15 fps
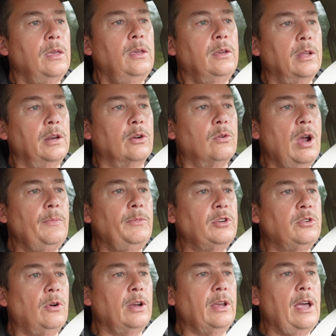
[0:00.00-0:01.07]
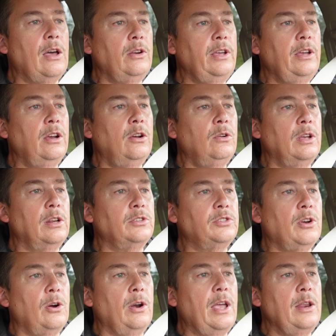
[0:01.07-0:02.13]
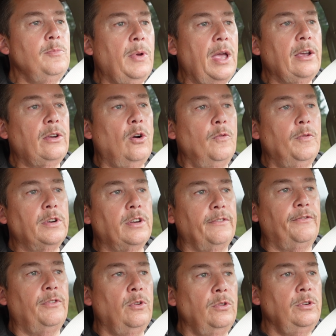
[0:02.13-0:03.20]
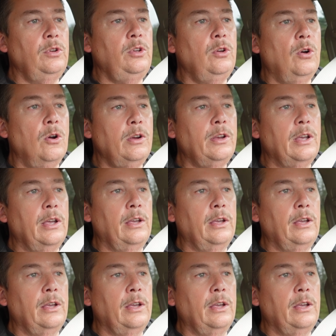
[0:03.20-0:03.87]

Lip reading: Going to grab the truck out here. Going to start heading back over to Fulton, New York.